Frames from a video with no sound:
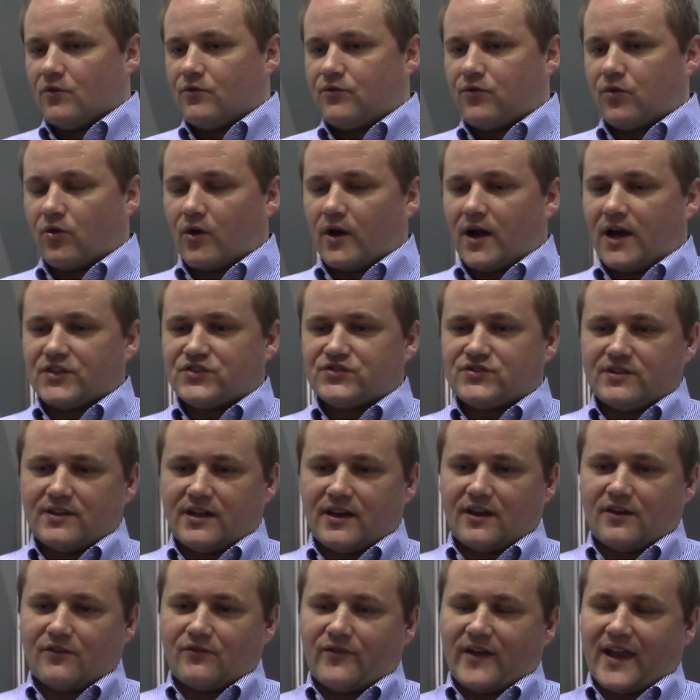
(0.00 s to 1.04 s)
For us, in
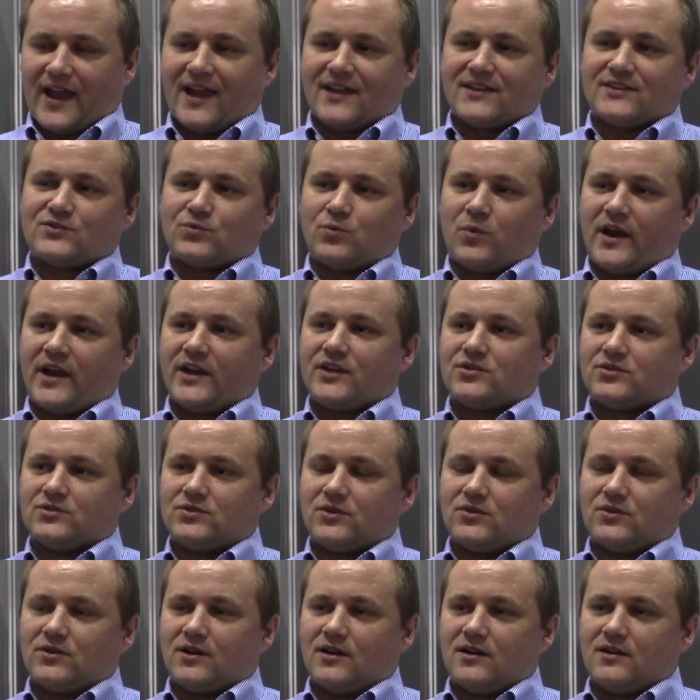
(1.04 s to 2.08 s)
an advanced way
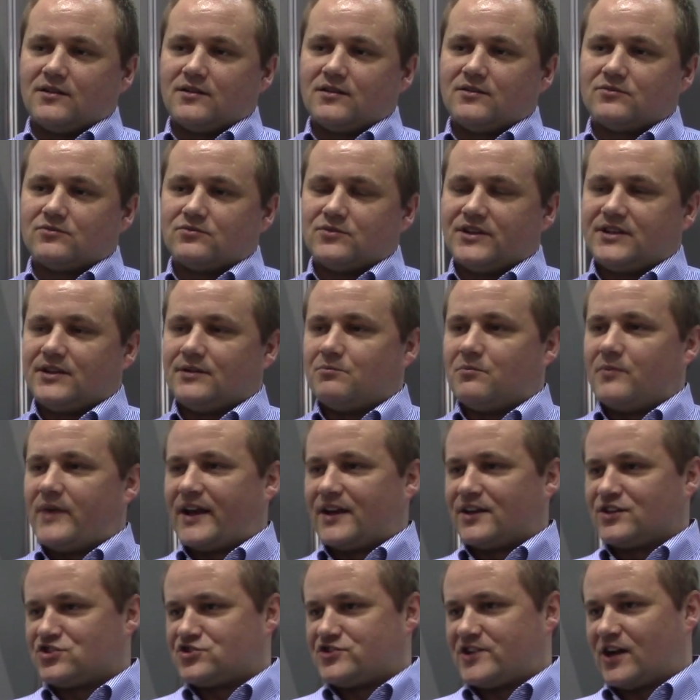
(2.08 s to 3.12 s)
to really
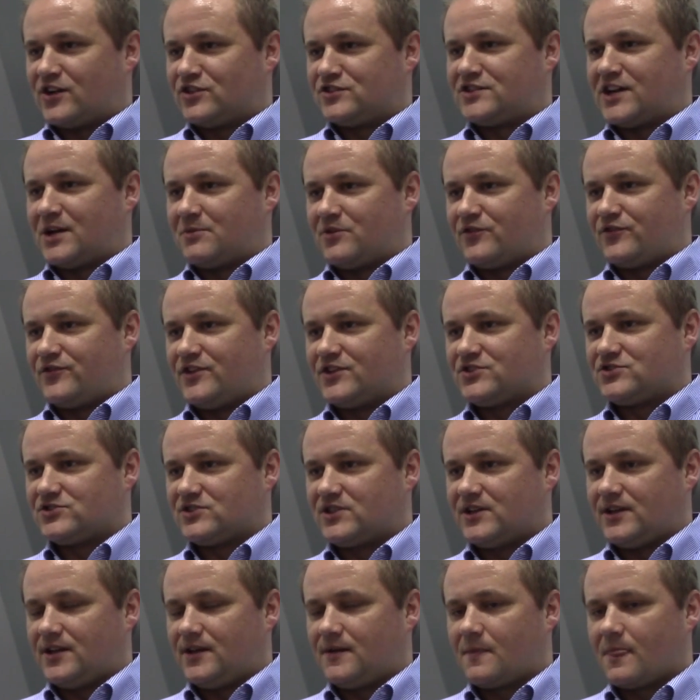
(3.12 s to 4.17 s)
manage downtime
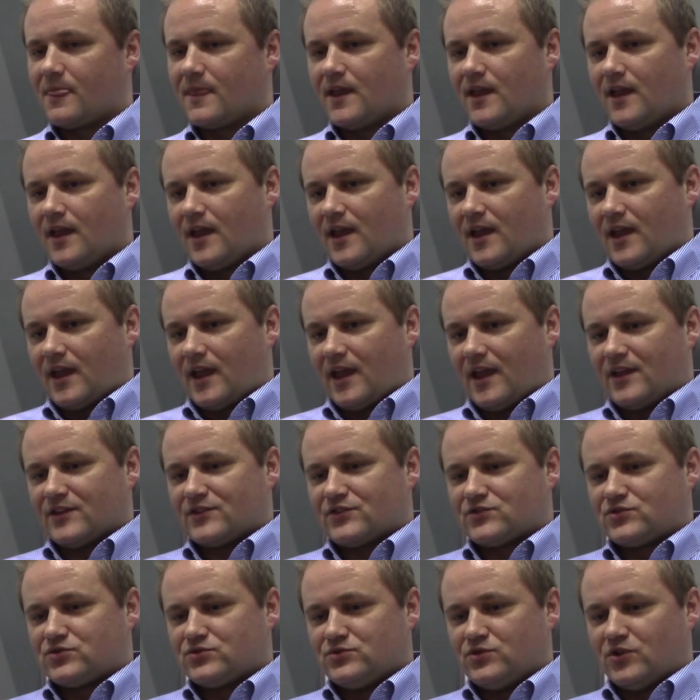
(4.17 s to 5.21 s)
efficiently
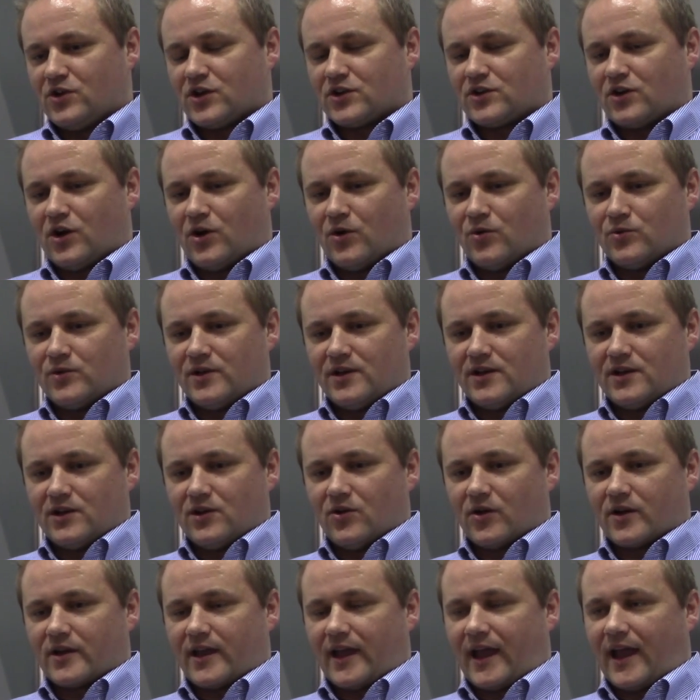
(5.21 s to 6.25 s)
is to not only
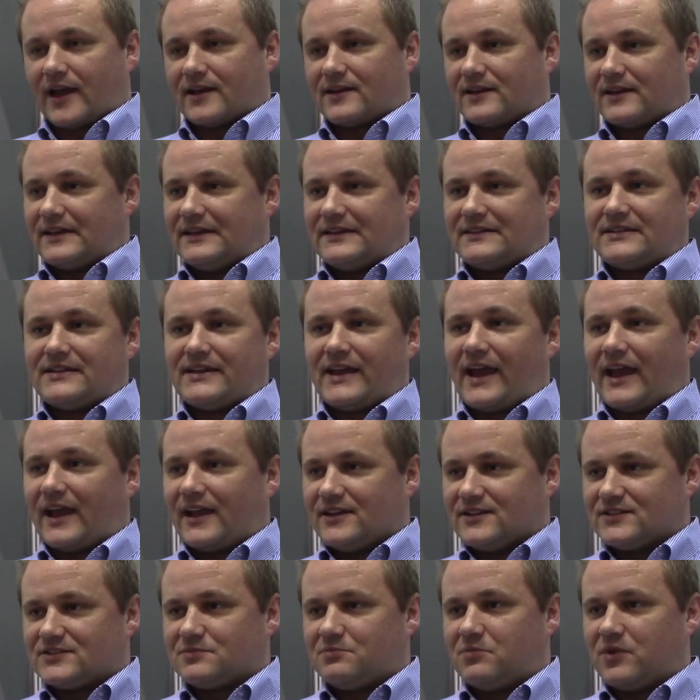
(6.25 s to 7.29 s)
look at E T
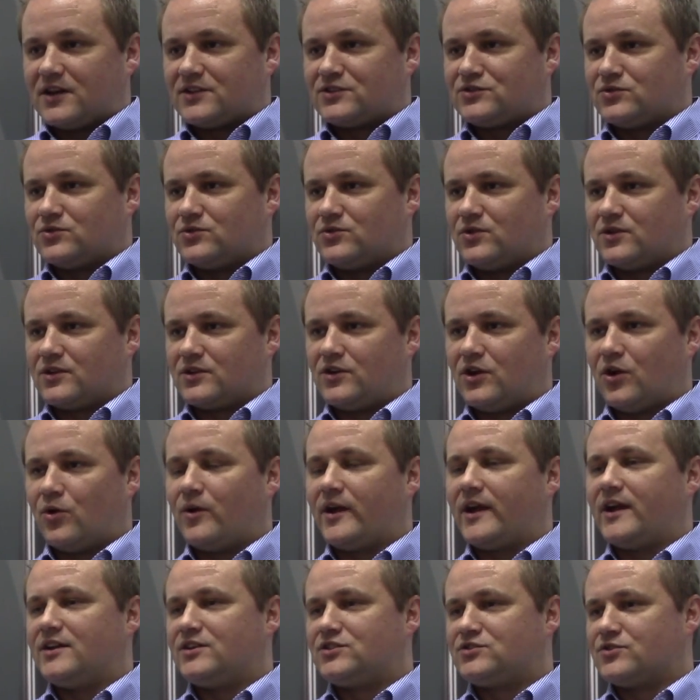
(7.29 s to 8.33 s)
As, but to go
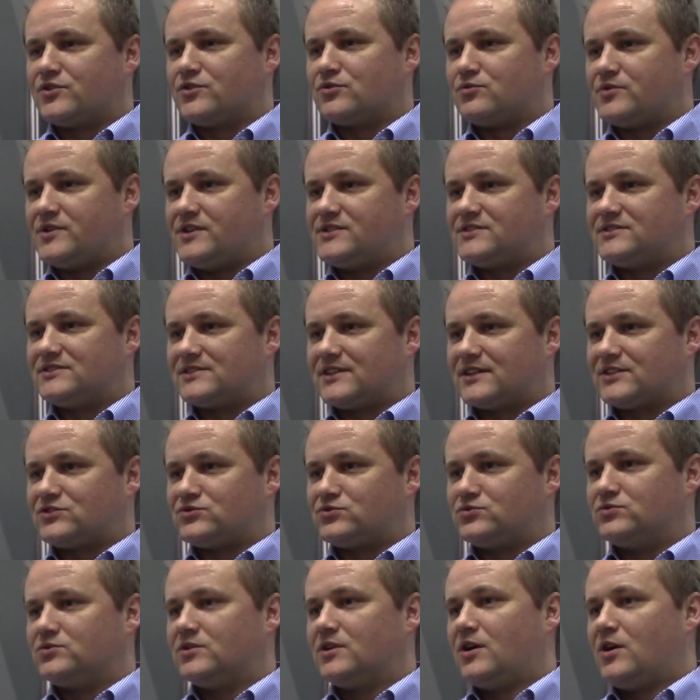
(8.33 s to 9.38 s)
into the reasons as
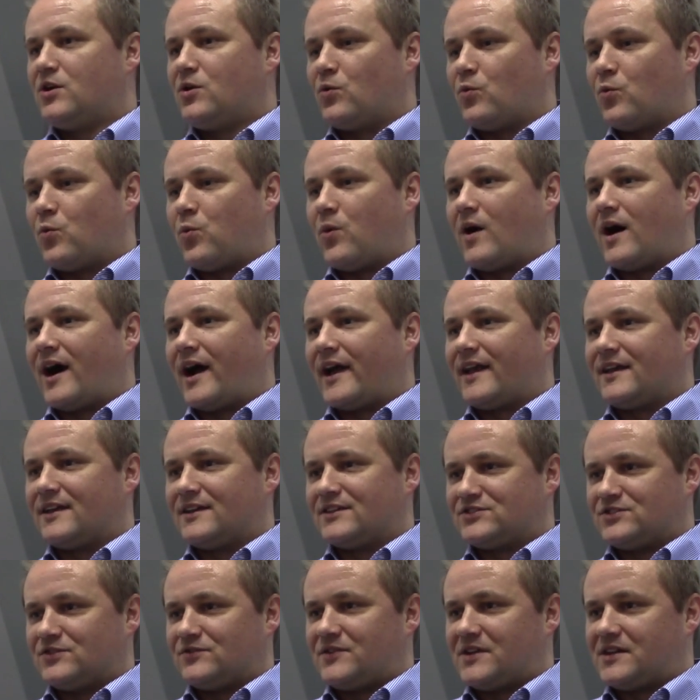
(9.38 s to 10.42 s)
to why
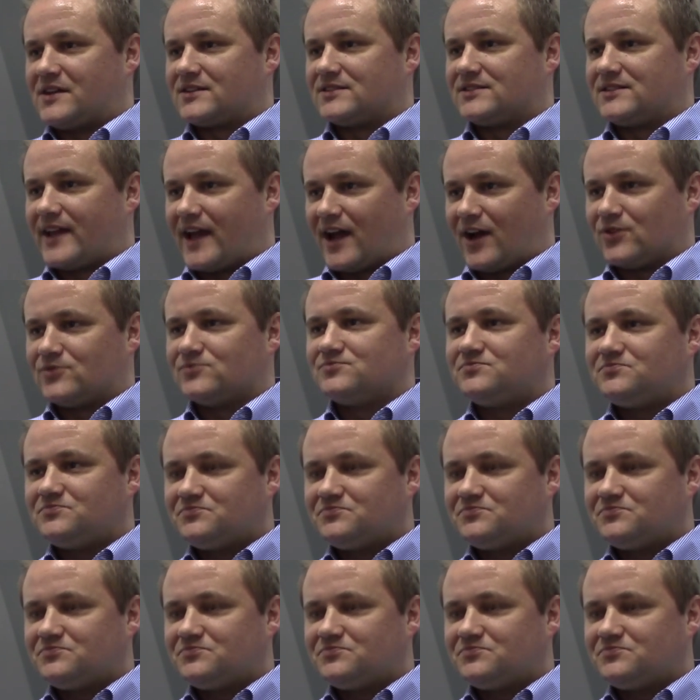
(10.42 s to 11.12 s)
is the vehicle down.